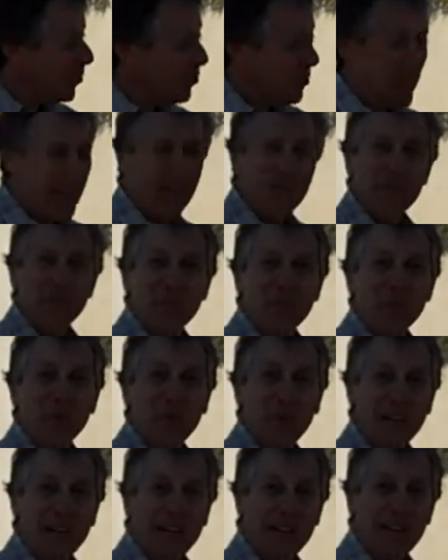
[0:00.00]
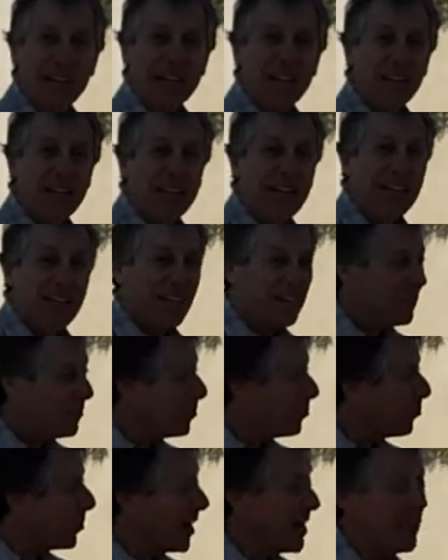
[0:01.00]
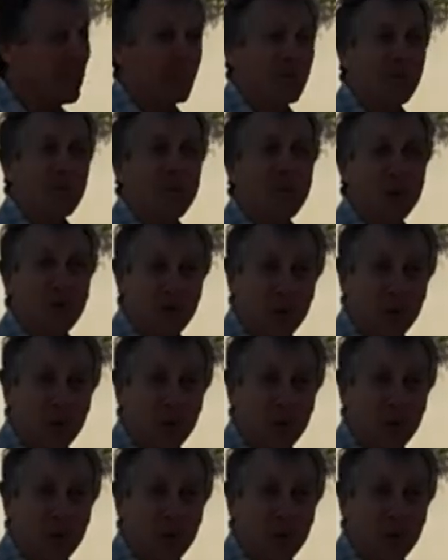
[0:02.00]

radiant floor heating, radiant floor